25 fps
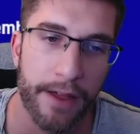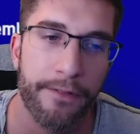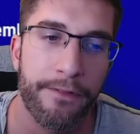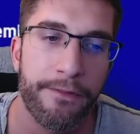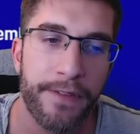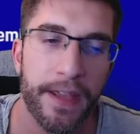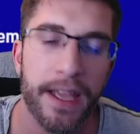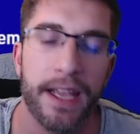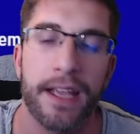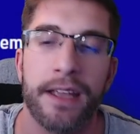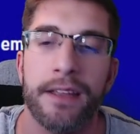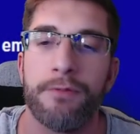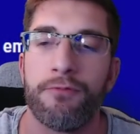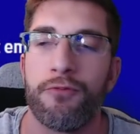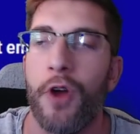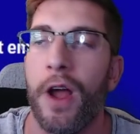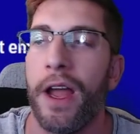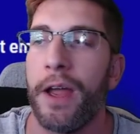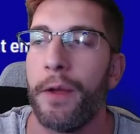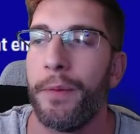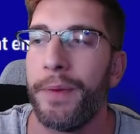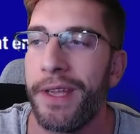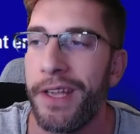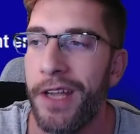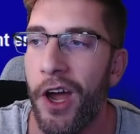and figured,
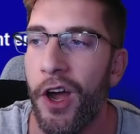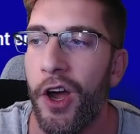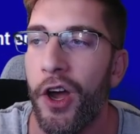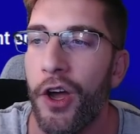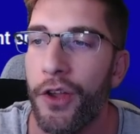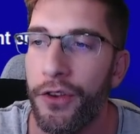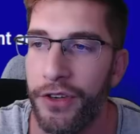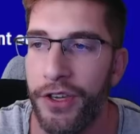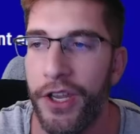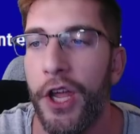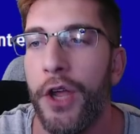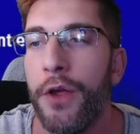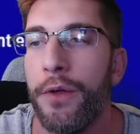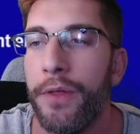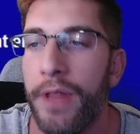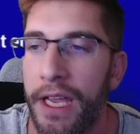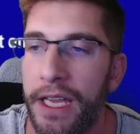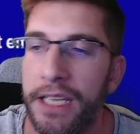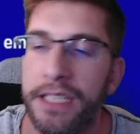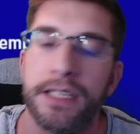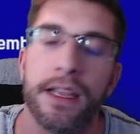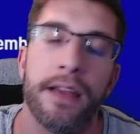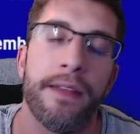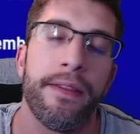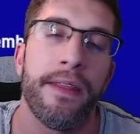right, we can't do this.